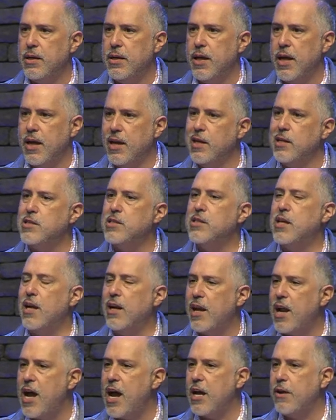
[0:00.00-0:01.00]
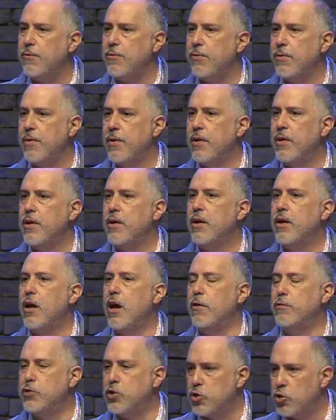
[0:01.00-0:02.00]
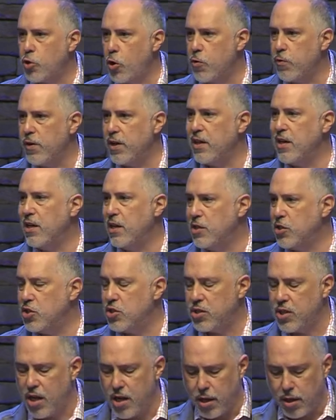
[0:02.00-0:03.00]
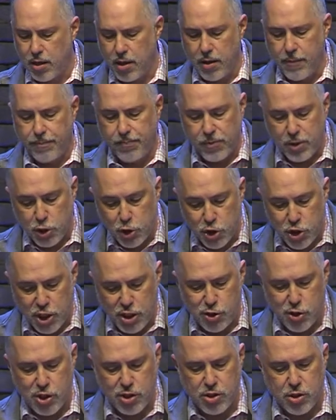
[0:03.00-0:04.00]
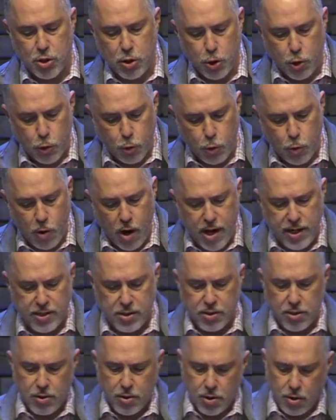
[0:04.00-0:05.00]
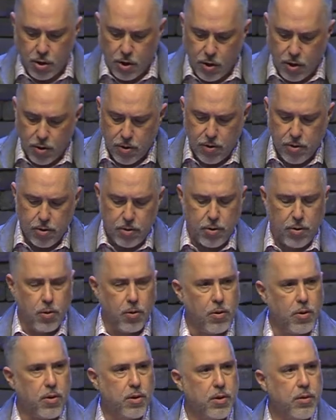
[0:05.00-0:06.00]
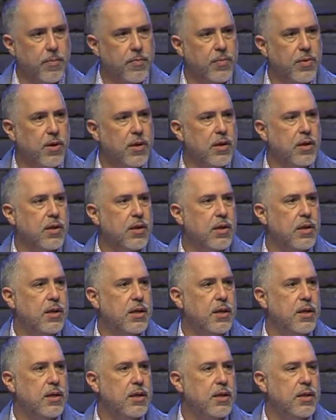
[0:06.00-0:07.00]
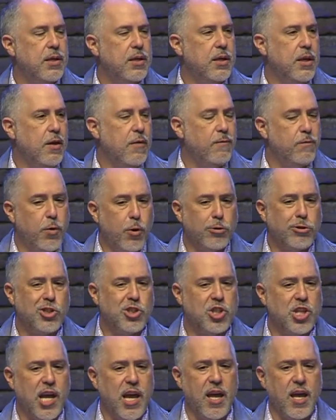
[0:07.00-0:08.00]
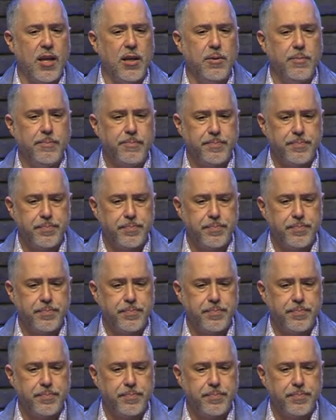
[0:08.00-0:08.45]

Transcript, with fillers: and it is the life of serving his Son, Jesus Christ, our Lord. Right? Verse ten,